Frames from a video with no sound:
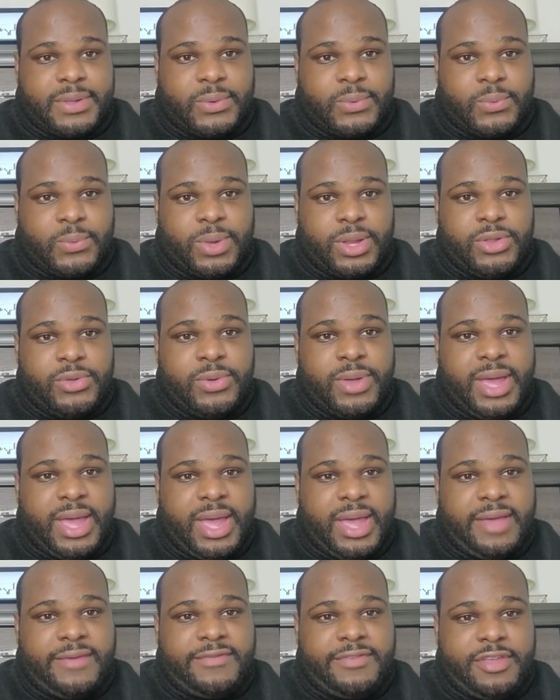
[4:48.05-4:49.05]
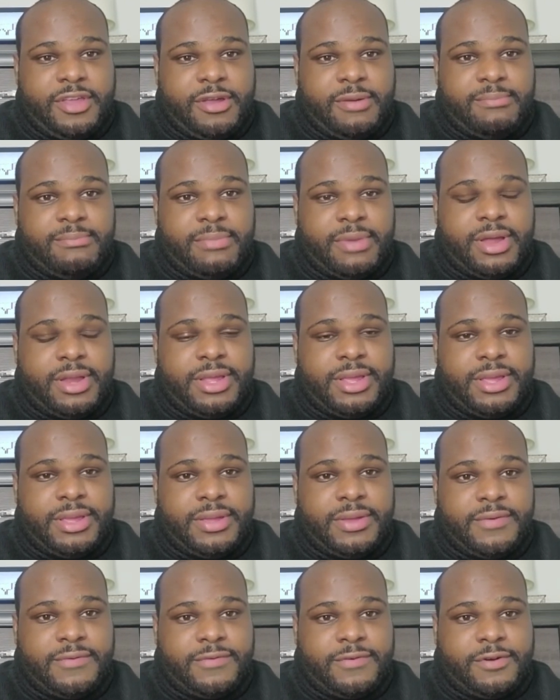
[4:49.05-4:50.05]
When you have your money
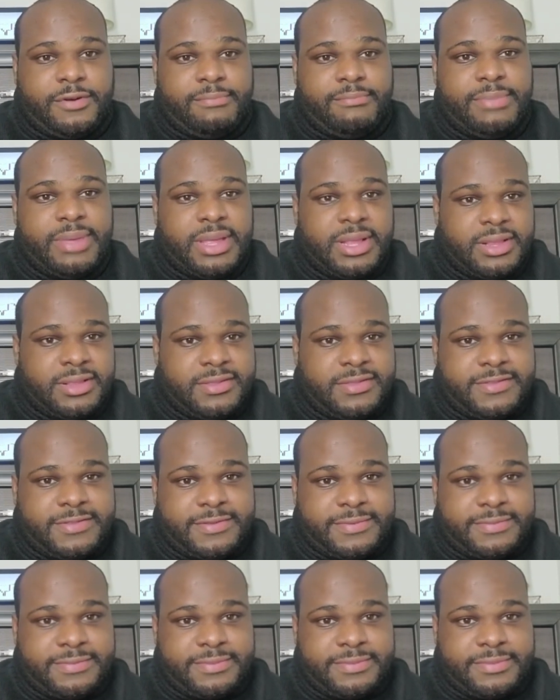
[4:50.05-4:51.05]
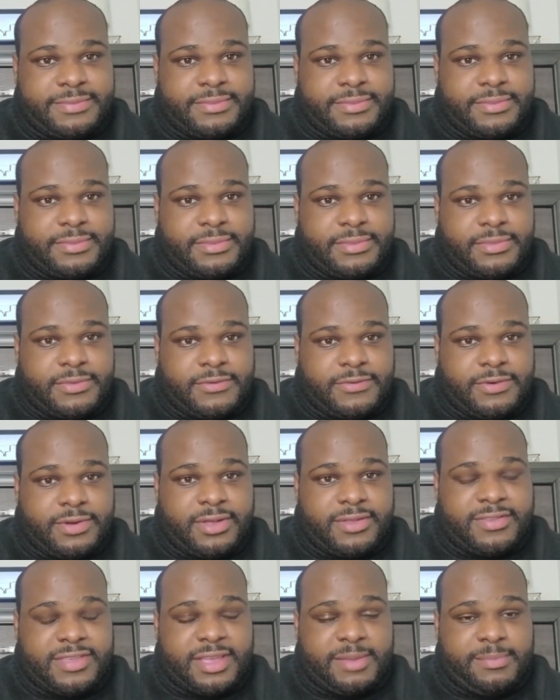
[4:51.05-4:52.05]
for bills, for
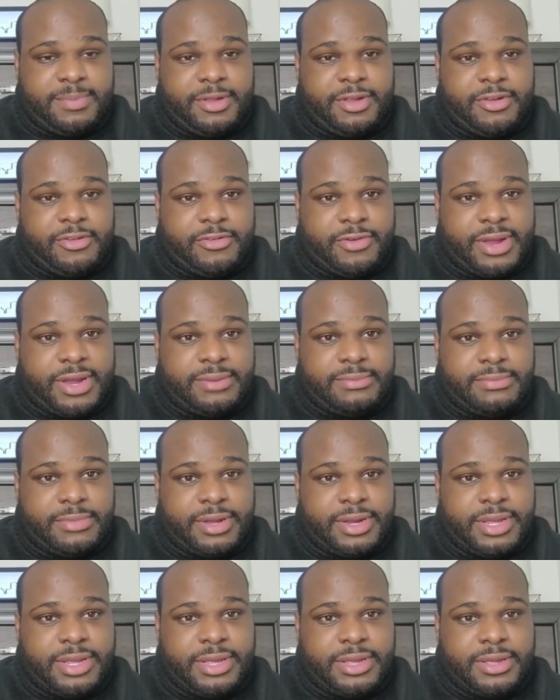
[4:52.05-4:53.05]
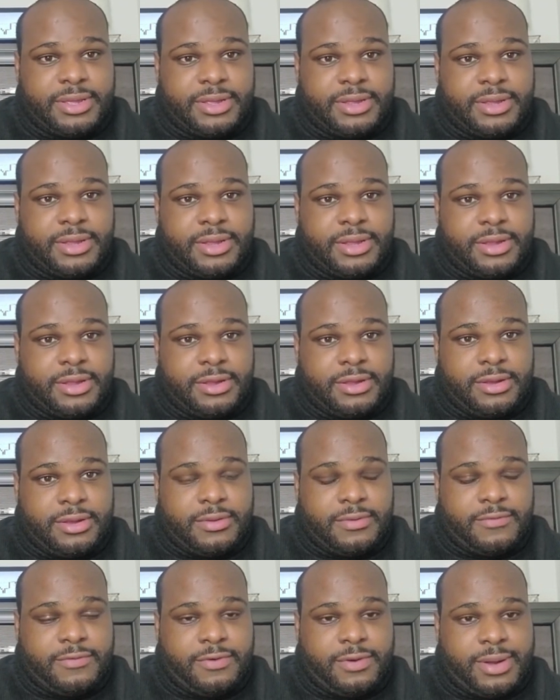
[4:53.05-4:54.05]
example, your rent money,
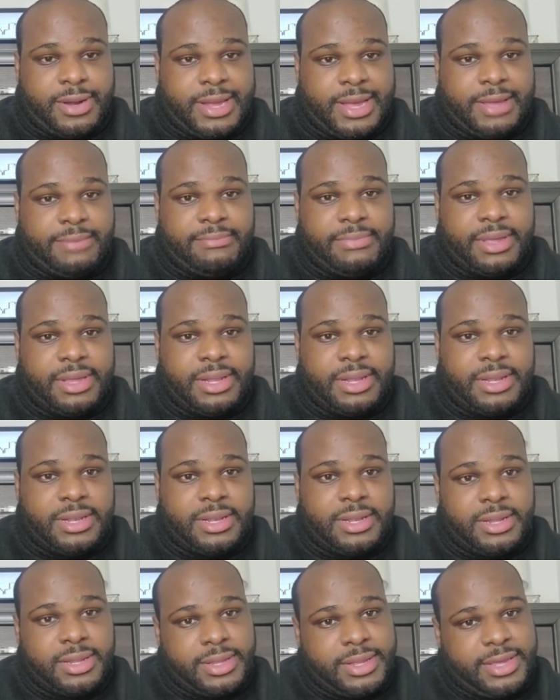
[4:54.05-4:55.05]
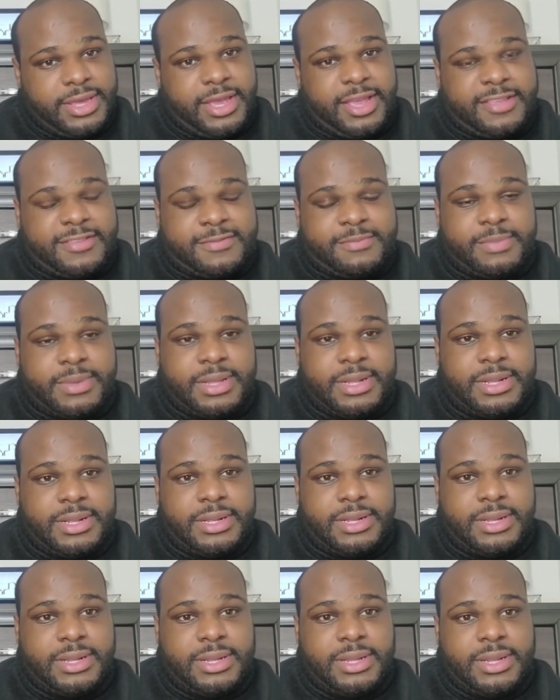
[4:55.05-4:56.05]
for a light bill, gas bill,
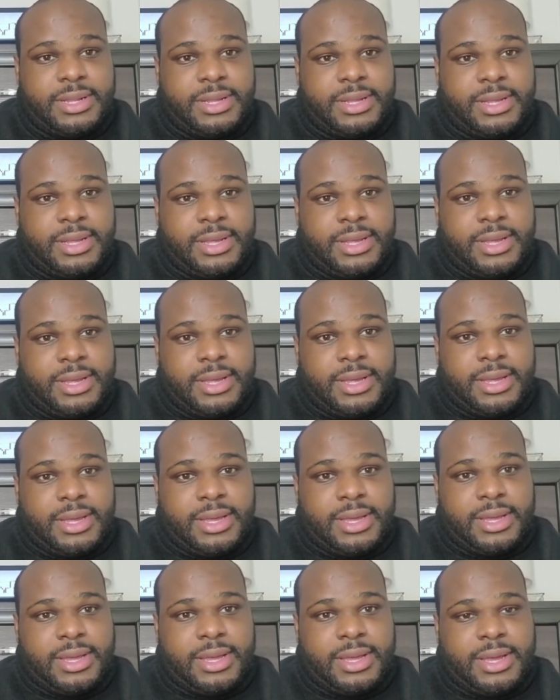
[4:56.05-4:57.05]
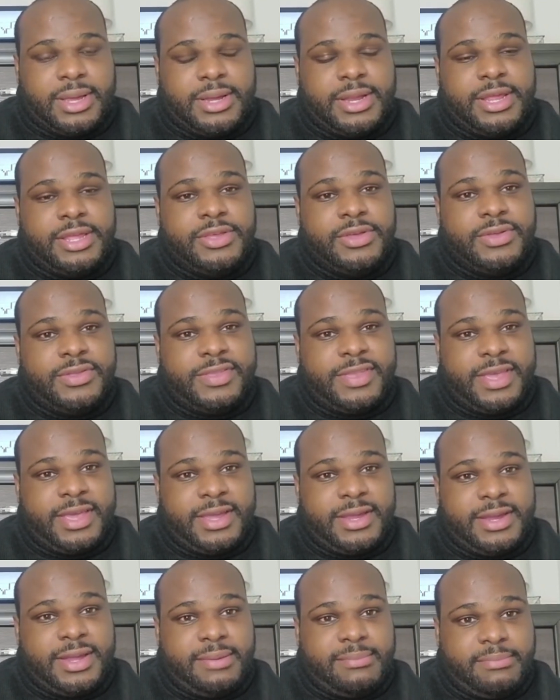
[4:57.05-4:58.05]
and then you
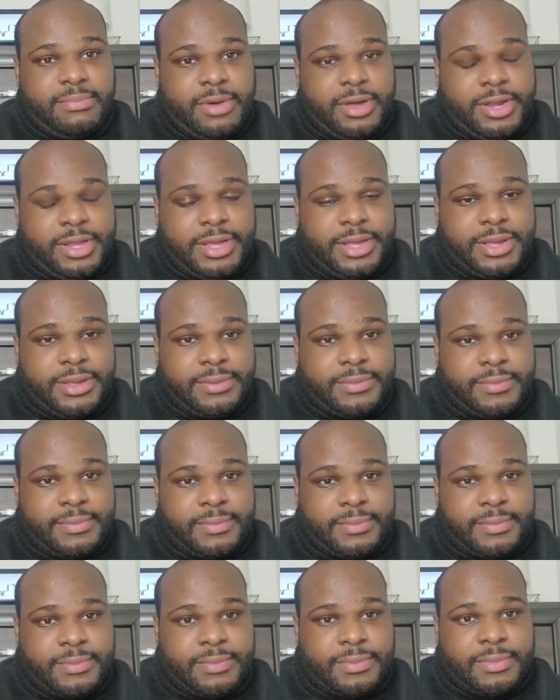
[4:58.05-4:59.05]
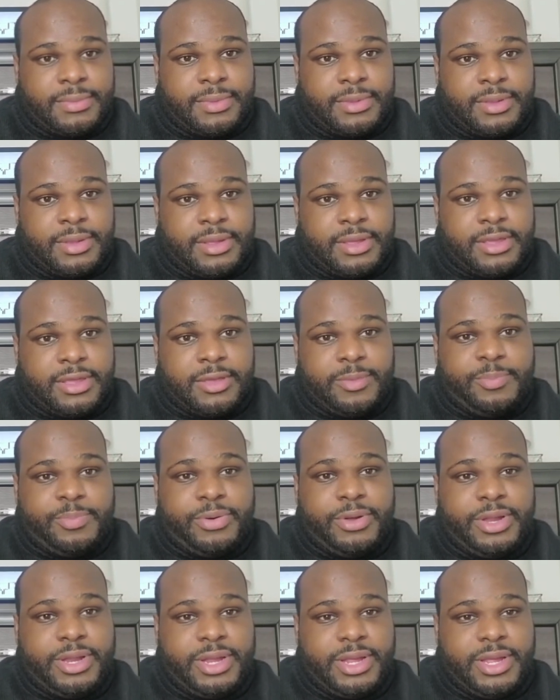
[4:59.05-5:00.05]
take that money You
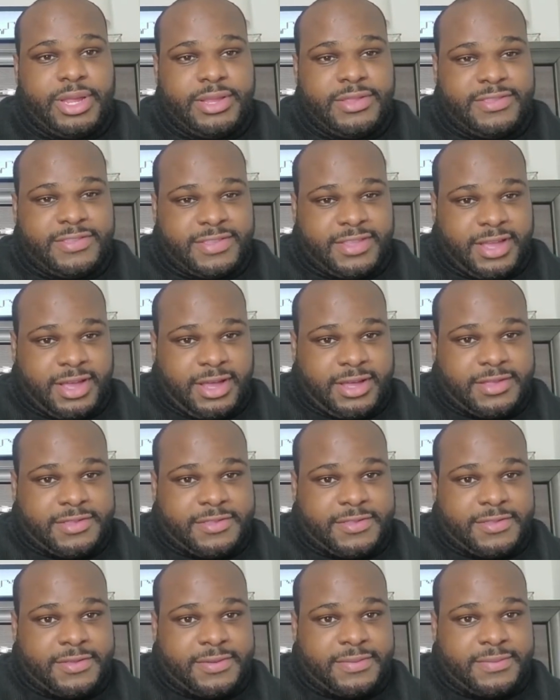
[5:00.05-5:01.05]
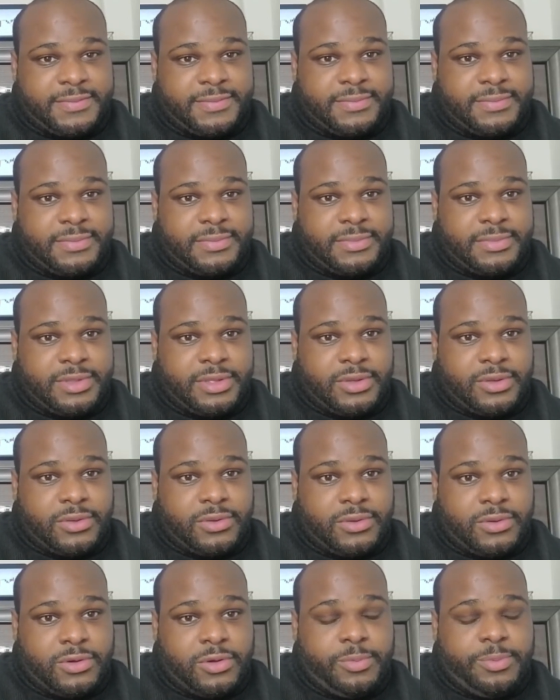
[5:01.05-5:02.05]
put it in stocks,
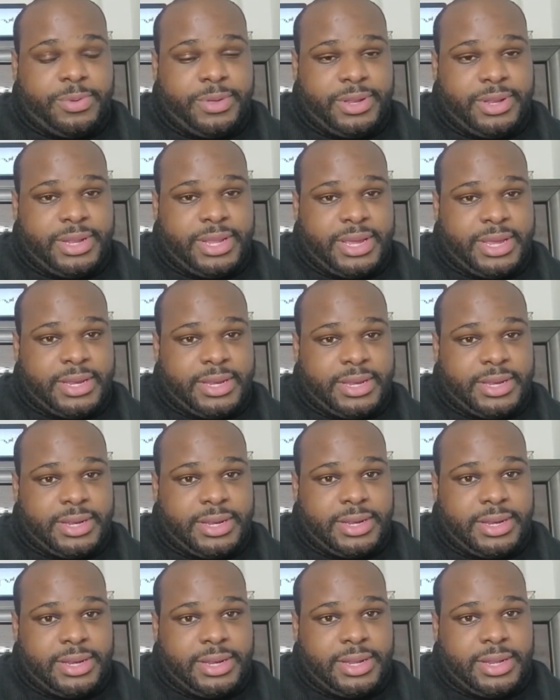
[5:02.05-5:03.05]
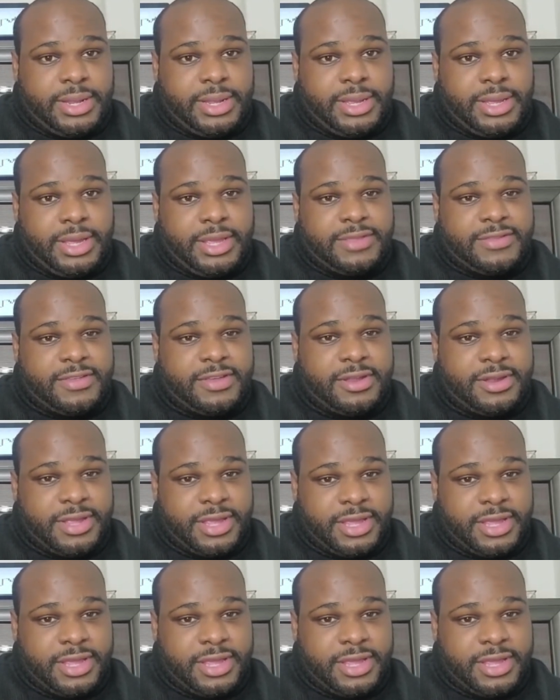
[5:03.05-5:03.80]
hoping that it's going to